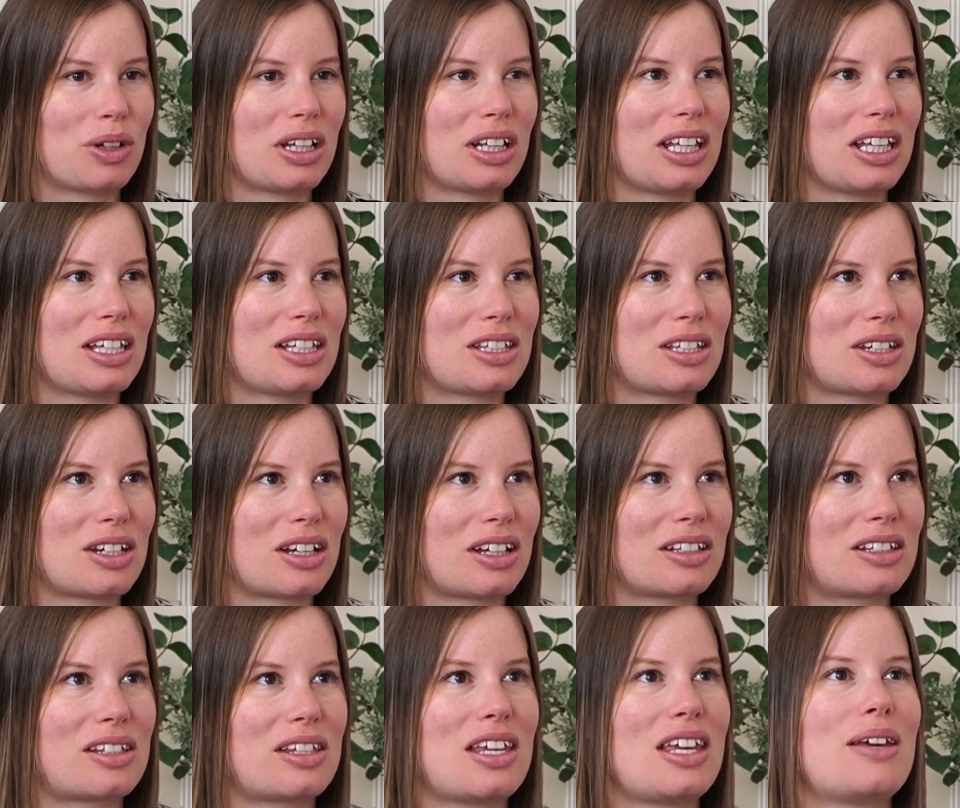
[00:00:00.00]
really
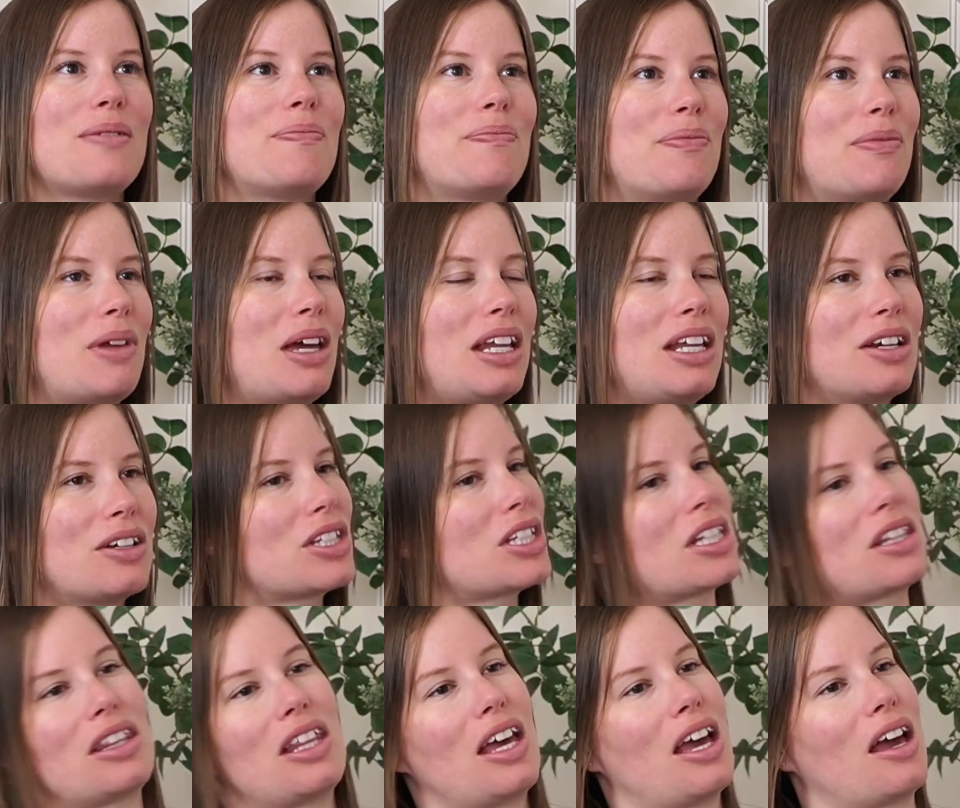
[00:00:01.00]
see, and here's the
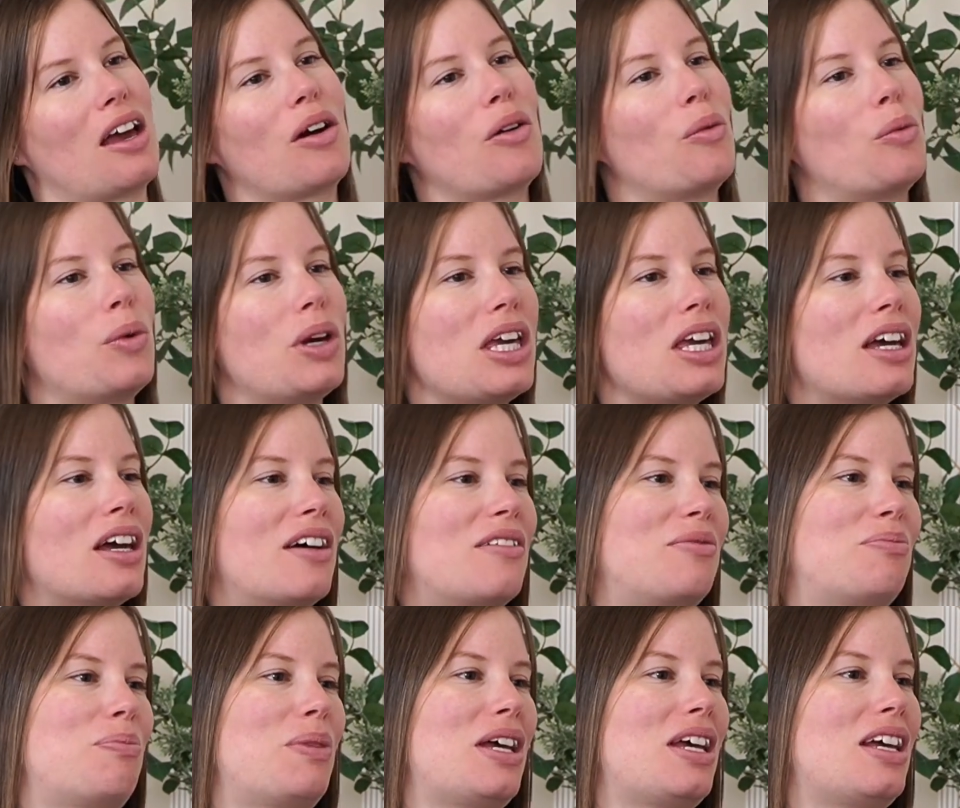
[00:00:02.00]
thing. We
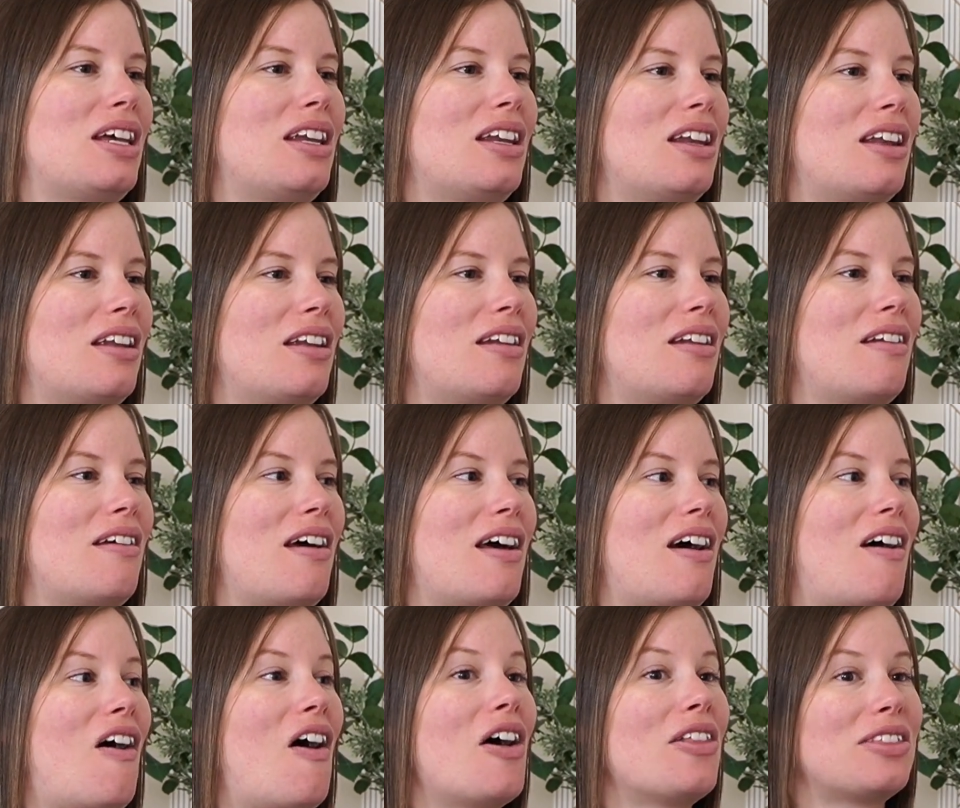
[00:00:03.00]
have been
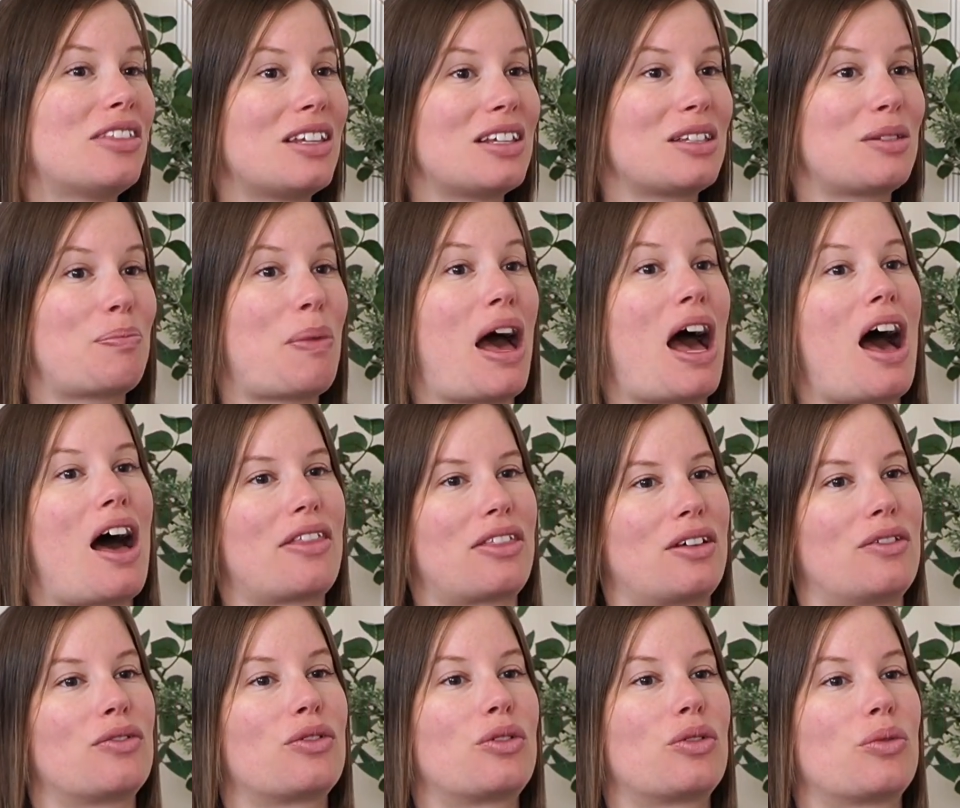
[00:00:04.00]
on this path
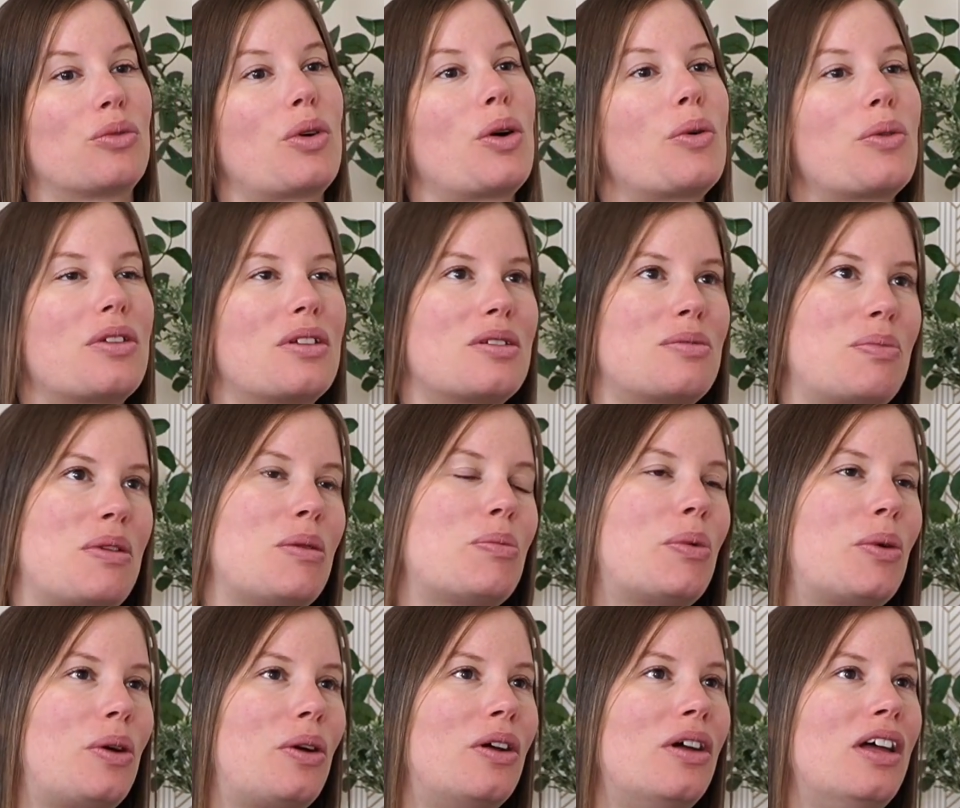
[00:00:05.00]
of growth as
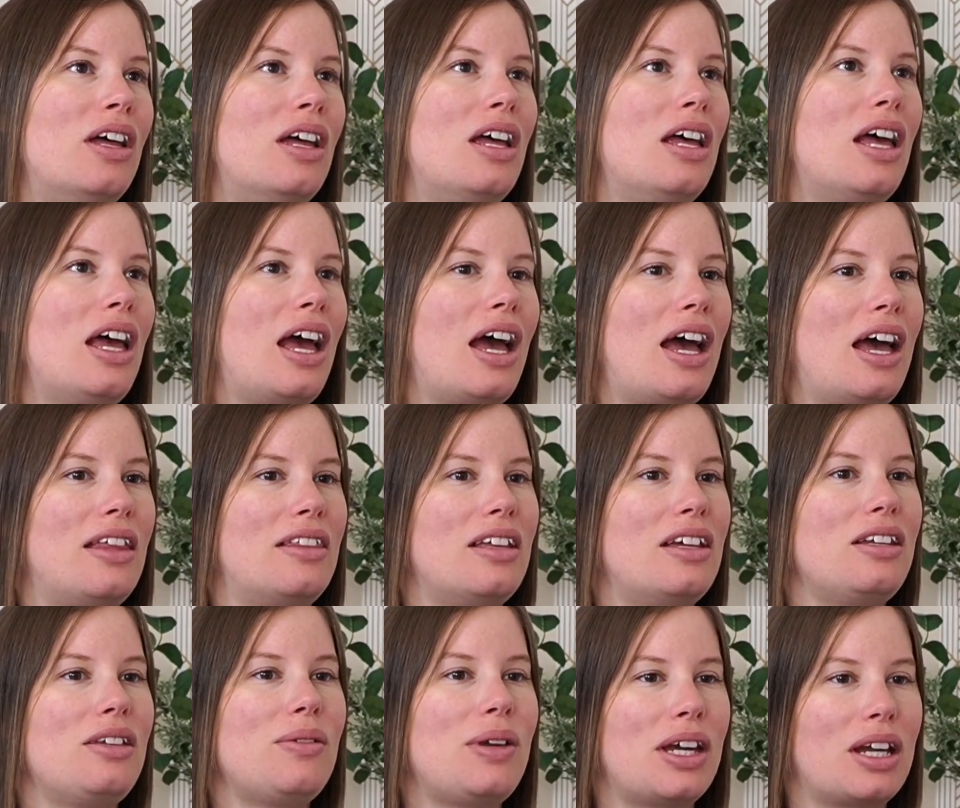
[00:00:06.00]
people, and
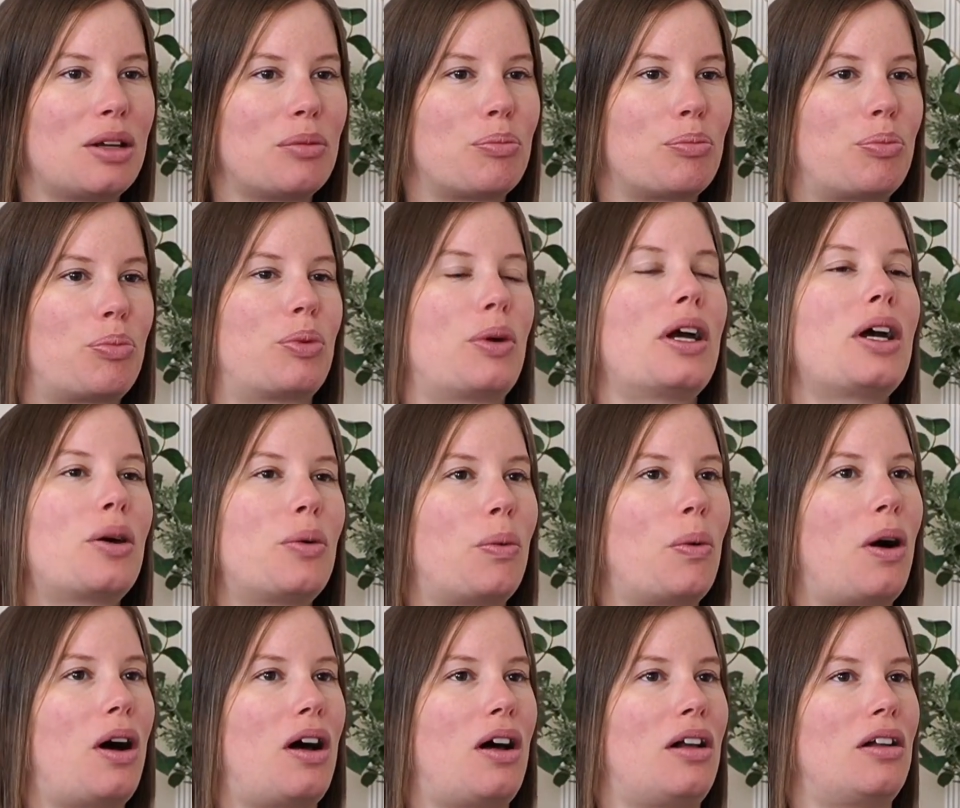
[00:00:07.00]
then you hit a brick
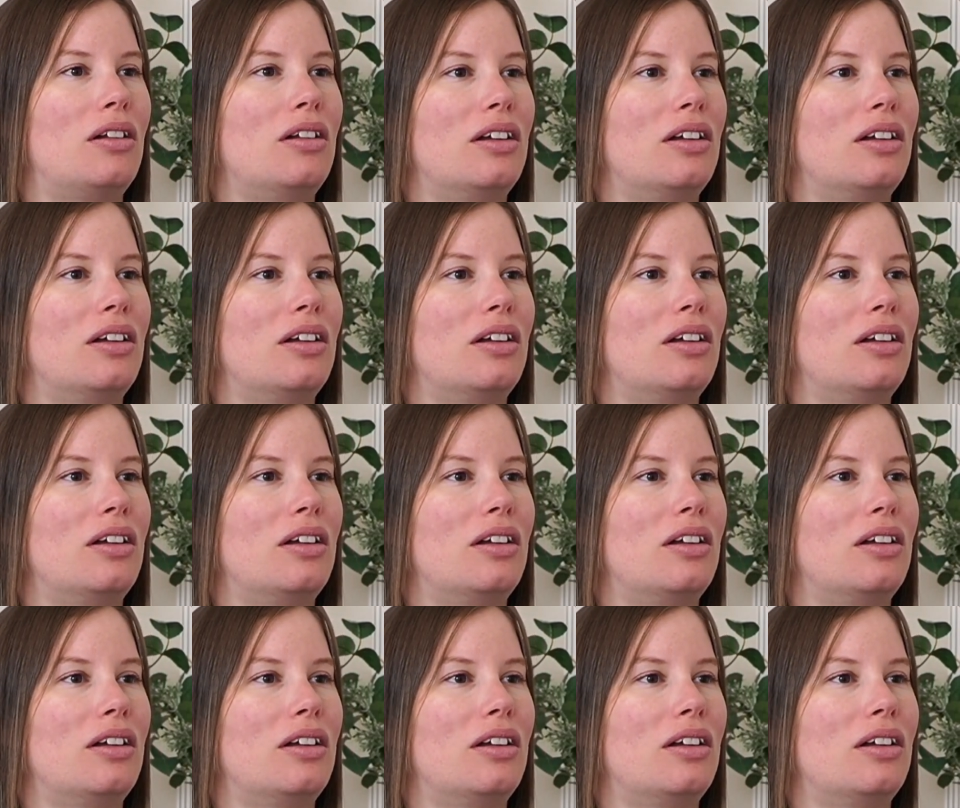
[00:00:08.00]
wall